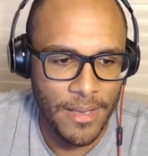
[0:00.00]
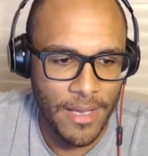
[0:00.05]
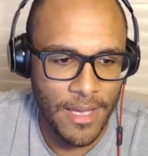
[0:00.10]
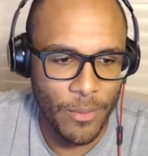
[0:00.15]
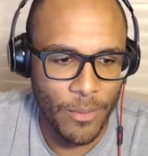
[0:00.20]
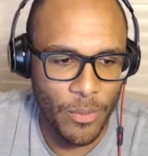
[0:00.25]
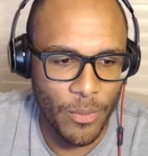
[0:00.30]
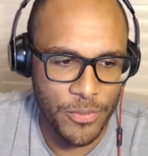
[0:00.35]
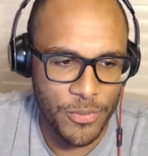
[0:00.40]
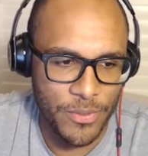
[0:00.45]

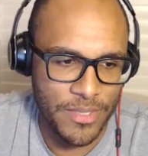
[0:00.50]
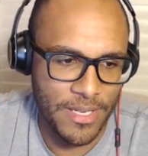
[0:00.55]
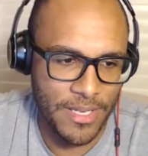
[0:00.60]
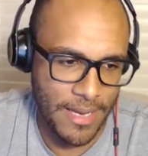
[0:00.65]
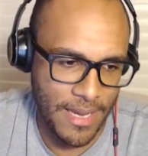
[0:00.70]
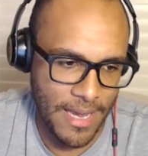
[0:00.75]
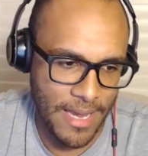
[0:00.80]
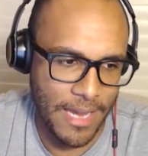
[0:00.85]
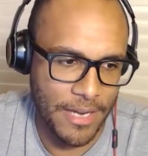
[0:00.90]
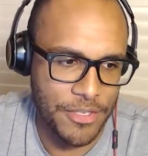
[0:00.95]
uh, which was
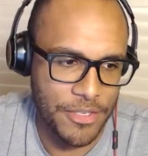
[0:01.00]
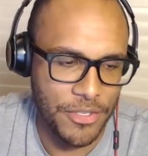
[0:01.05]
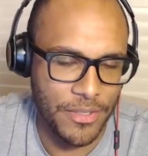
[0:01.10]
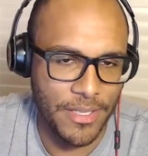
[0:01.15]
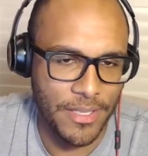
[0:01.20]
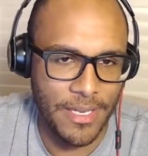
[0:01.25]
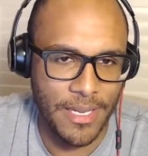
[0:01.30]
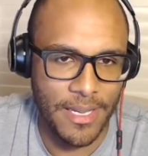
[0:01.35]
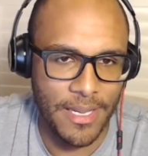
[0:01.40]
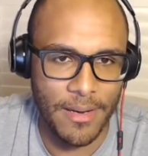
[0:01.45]

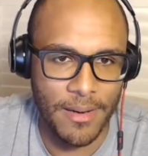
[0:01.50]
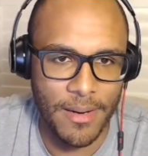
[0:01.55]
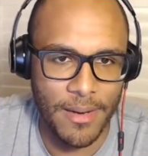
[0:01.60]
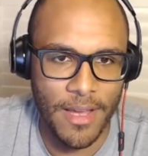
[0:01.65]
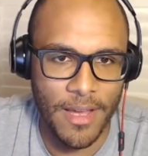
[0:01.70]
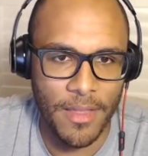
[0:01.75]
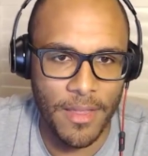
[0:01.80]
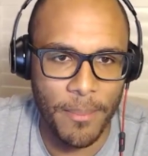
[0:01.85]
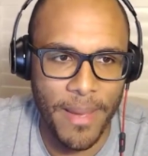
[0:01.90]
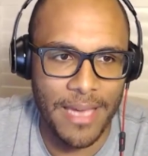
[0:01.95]
actually in
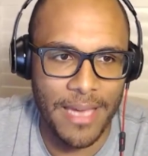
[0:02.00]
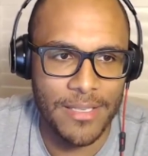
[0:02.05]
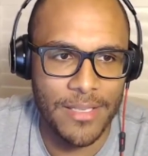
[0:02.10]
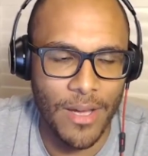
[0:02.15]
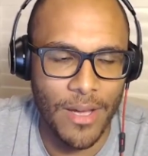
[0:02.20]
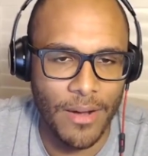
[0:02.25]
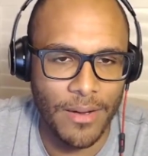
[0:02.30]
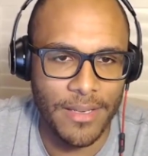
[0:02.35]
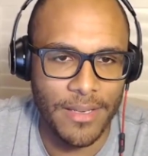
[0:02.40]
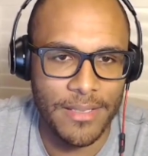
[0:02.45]
uh, the past
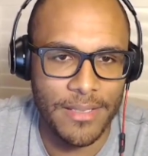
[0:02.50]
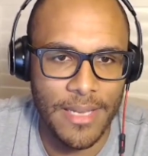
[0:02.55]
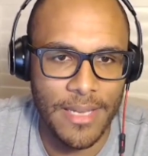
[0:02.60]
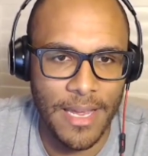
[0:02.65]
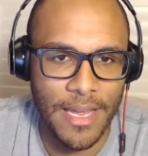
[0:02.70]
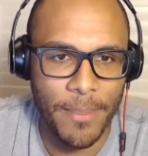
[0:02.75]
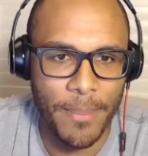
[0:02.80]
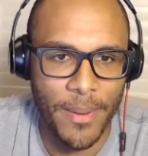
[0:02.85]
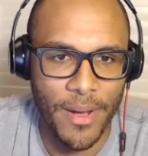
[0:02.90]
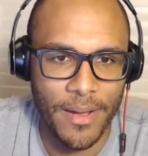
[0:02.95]
August,
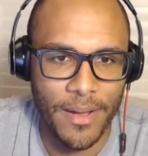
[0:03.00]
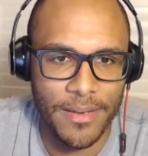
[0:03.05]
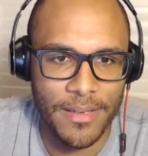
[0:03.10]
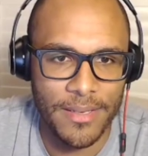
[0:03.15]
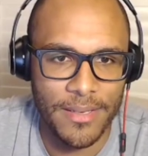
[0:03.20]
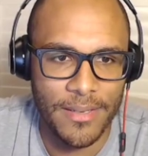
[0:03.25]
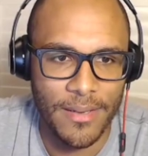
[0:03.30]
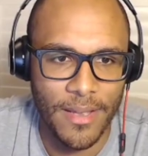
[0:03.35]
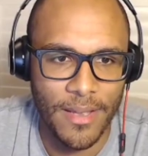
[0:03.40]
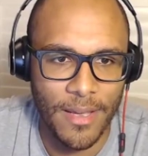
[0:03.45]
I bought
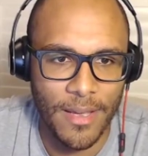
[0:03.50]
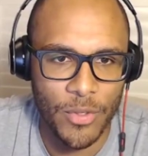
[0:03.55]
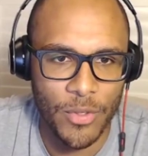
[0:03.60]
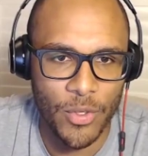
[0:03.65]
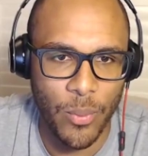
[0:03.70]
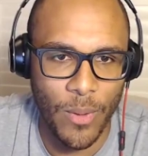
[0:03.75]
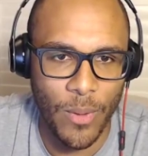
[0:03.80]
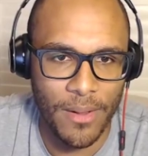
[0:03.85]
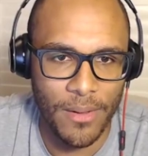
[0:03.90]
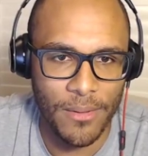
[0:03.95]
um,
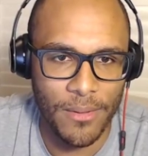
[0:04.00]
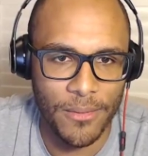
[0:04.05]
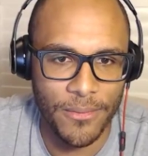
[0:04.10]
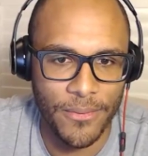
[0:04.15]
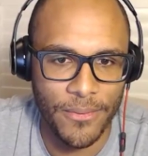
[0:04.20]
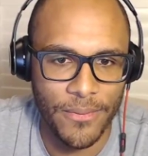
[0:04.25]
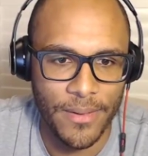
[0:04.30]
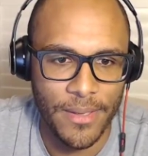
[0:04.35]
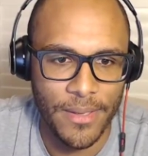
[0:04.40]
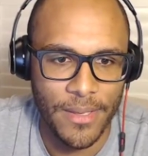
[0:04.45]
12
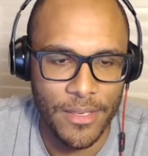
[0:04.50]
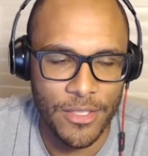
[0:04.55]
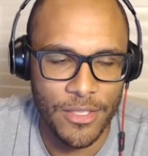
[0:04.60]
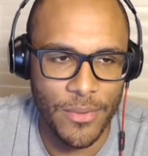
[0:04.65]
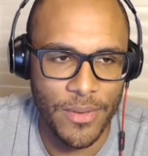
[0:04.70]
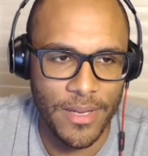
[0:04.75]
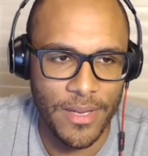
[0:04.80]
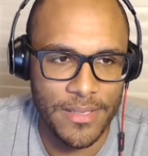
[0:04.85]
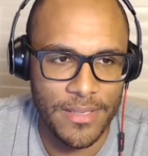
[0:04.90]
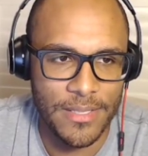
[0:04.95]

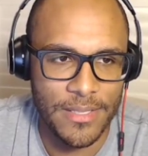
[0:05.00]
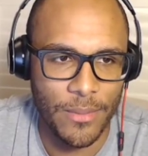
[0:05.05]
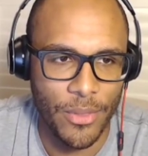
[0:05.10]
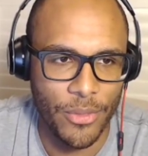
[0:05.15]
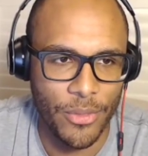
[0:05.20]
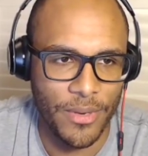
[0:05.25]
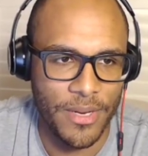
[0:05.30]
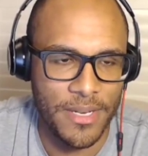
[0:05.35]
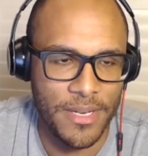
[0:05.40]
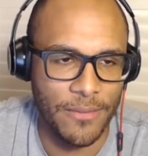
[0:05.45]
units, so
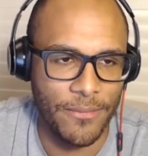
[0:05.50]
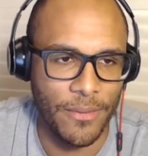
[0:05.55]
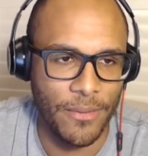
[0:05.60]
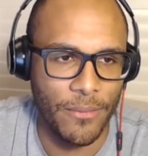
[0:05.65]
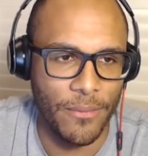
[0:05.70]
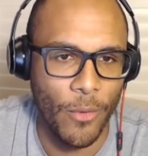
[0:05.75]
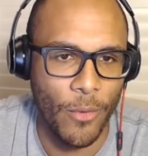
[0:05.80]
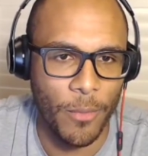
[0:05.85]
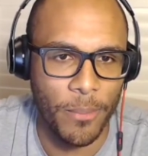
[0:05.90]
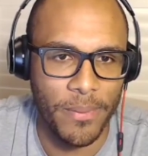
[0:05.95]
three
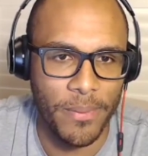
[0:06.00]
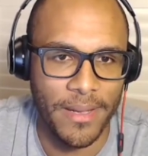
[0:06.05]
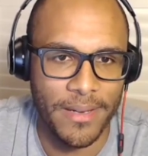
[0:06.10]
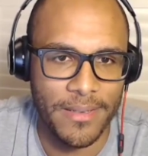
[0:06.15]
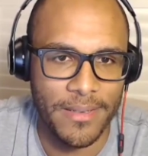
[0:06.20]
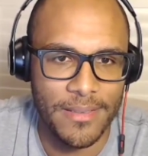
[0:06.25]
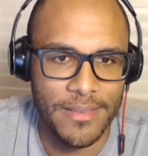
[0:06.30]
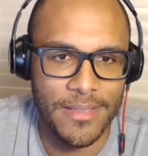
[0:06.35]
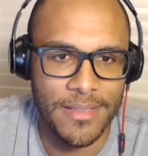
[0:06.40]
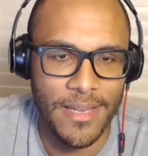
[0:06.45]
different
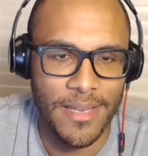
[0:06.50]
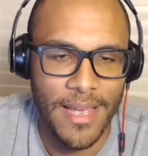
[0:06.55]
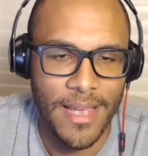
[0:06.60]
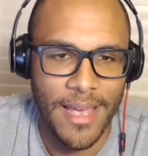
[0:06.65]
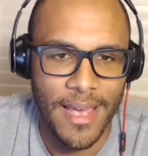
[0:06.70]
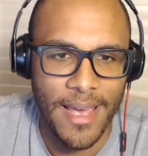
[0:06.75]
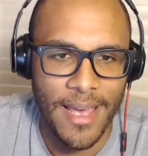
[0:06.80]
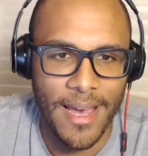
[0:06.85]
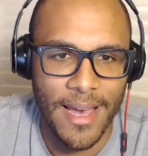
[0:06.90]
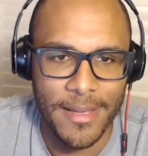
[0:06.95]
fourplexes
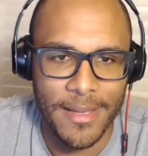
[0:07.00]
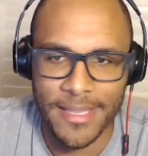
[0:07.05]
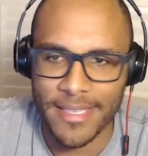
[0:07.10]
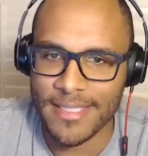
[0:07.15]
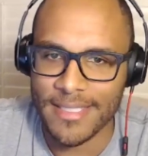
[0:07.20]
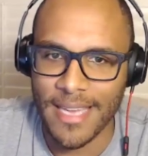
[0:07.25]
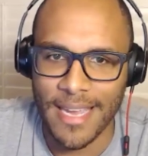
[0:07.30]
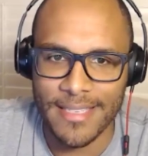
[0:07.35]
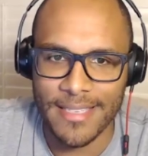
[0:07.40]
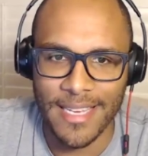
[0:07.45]
uh, at the
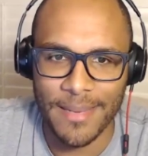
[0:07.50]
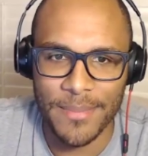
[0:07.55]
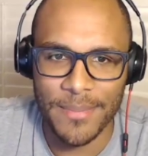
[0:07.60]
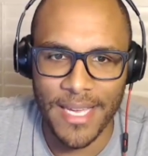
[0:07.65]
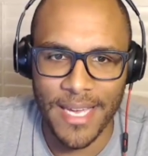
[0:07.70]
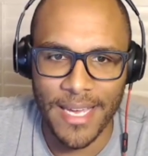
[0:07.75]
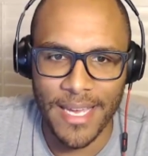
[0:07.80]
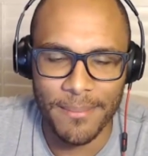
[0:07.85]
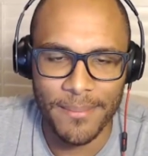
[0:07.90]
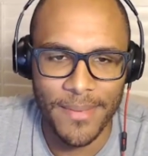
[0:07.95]
exact same
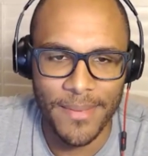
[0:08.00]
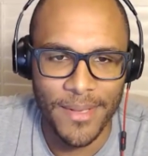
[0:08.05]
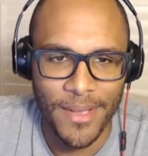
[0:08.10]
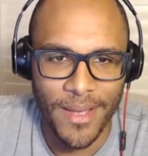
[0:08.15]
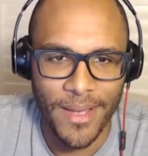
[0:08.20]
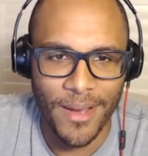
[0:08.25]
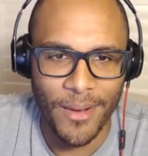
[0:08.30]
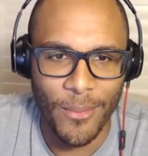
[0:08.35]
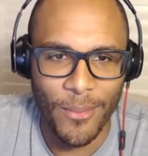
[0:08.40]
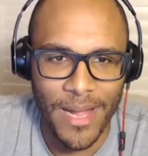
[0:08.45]
time
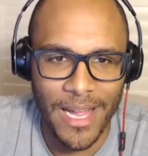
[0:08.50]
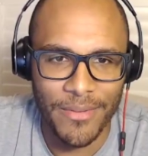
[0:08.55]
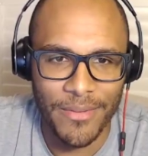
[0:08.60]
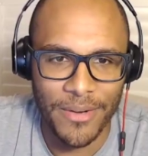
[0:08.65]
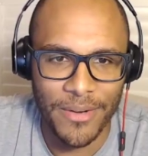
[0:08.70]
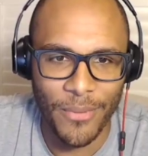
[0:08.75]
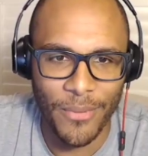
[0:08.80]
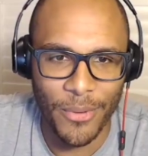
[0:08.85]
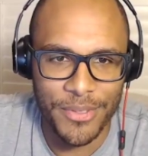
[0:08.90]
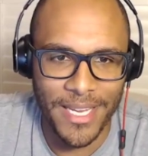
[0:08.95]
uh, while
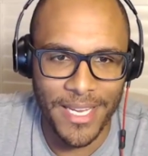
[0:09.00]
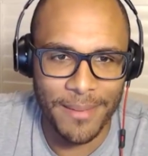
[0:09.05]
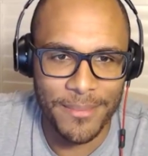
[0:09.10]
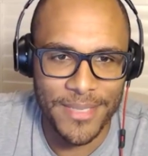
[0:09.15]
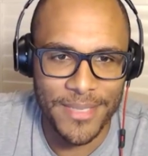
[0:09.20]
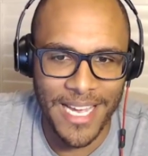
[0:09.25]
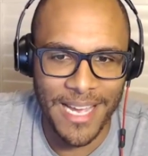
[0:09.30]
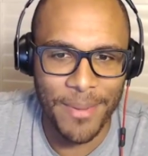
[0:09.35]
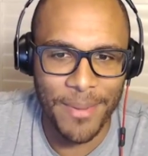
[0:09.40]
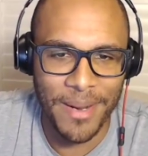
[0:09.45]
having a full time
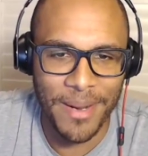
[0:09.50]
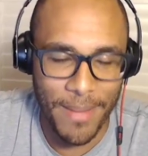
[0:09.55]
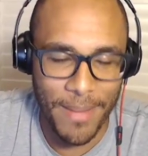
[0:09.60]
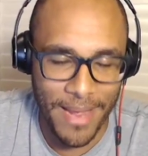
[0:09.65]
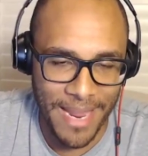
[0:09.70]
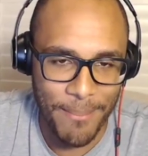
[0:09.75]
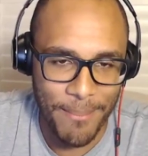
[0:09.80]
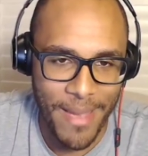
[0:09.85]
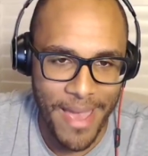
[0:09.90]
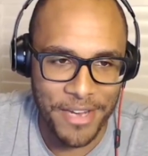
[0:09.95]
job, and
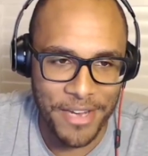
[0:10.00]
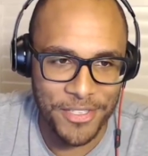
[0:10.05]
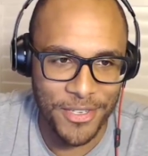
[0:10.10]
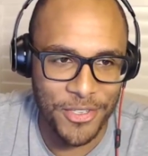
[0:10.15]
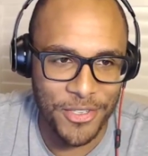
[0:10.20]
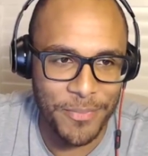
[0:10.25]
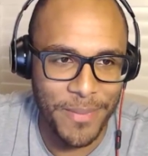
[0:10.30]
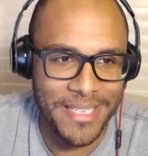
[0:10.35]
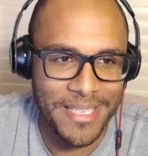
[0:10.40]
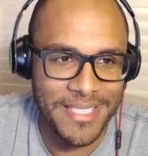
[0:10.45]
I, I managed
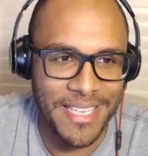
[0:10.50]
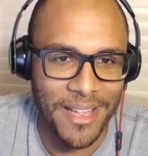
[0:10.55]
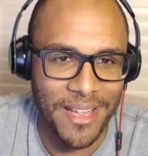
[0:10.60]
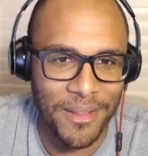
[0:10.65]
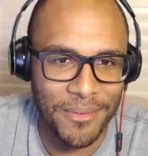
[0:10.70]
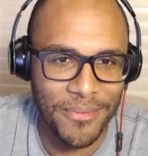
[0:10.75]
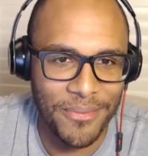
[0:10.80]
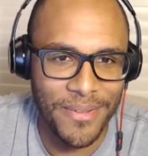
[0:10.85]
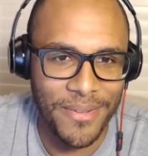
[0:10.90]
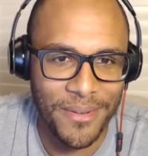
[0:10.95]
those
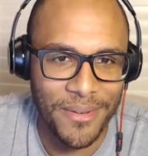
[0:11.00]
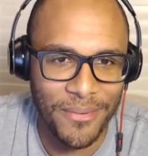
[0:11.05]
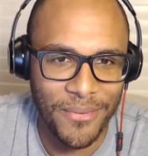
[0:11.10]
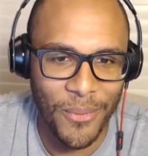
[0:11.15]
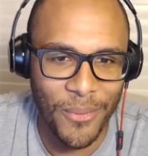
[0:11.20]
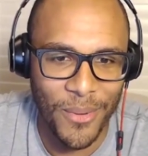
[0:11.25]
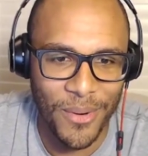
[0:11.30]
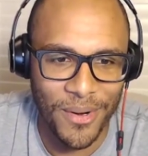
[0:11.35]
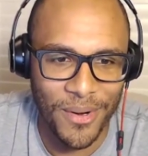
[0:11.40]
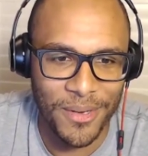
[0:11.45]
myself
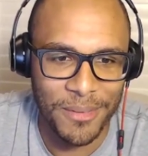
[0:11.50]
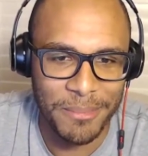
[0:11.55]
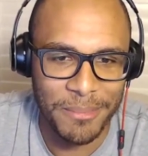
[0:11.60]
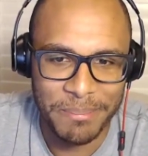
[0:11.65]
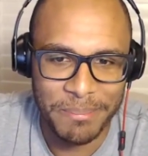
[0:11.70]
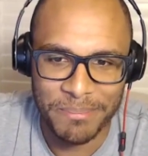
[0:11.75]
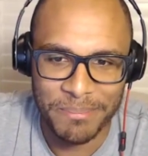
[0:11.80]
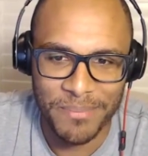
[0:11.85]
for